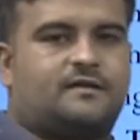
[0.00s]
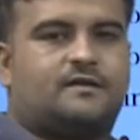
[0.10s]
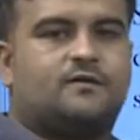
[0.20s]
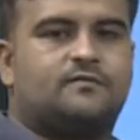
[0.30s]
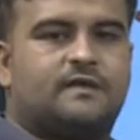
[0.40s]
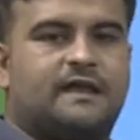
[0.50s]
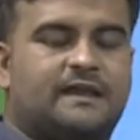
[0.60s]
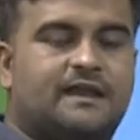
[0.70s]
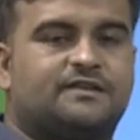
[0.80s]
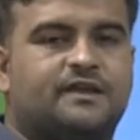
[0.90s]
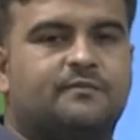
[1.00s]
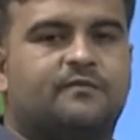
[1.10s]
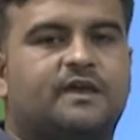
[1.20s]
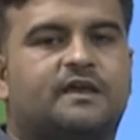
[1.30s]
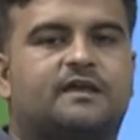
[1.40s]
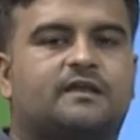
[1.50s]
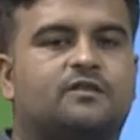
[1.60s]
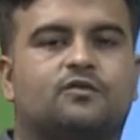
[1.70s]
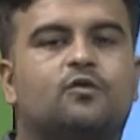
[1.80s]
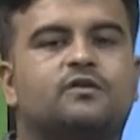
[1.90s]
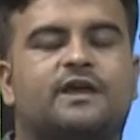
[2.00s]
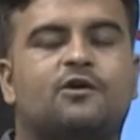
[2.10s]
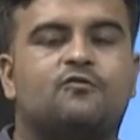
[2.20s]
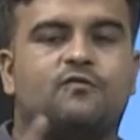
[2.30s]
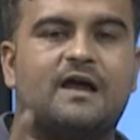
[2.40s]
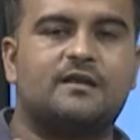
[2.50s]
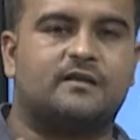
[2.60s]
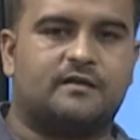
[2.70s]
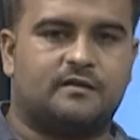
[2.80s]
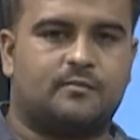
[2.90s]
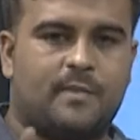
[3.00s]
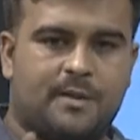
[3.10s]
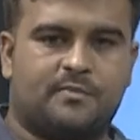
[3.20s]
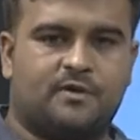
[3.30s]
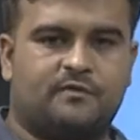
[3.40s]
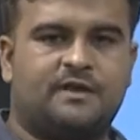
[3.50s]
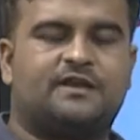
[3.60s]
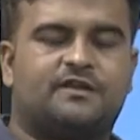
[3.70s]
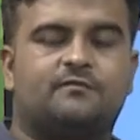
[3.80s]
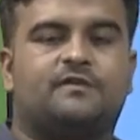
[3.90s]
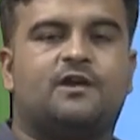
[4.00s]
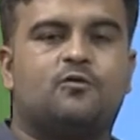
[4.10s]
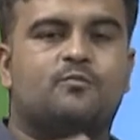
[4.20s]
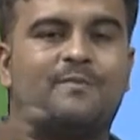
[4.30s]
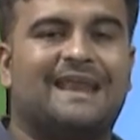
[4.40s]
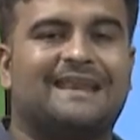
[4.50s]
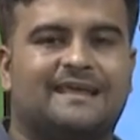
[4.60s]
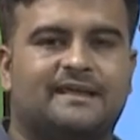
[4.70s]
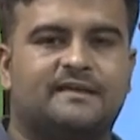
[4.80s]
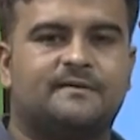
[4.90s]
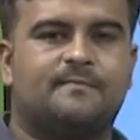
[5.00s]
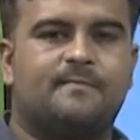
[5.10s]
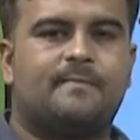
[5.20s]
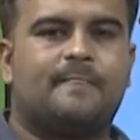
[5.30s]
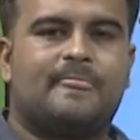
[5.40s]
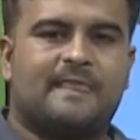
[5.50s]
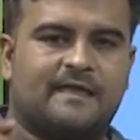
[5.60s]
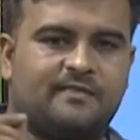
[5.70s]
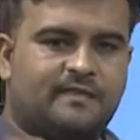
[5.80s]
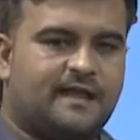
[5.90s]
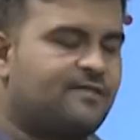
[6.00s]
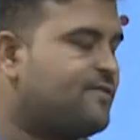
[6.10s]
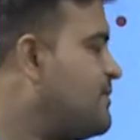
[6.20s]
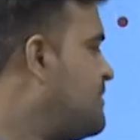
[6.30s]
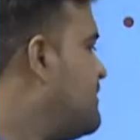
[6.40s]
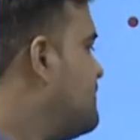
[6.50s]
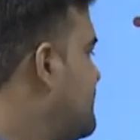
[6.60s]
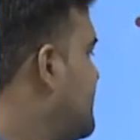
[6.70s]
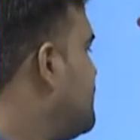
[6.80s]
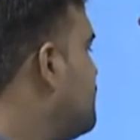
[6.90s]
Now in a team we don't have one member, in a team we have many, and that's we need to